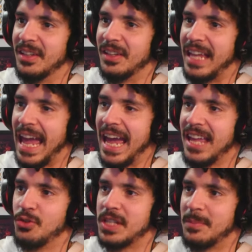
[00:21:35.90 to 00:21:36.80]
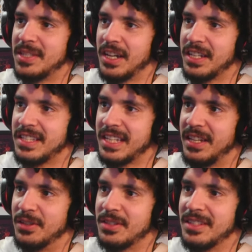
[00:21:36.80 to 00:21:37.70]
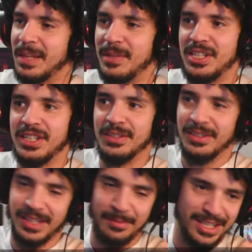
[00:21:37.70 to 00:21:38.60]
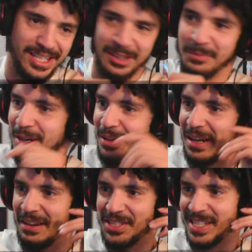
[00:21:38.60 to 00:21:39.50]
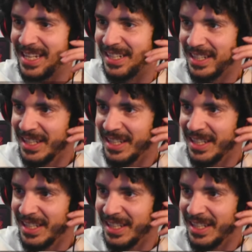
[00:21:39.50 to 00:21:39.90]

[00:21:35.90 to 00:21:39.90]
Yeah, use them sucking skills. Let me chill, bro. I was just kidding.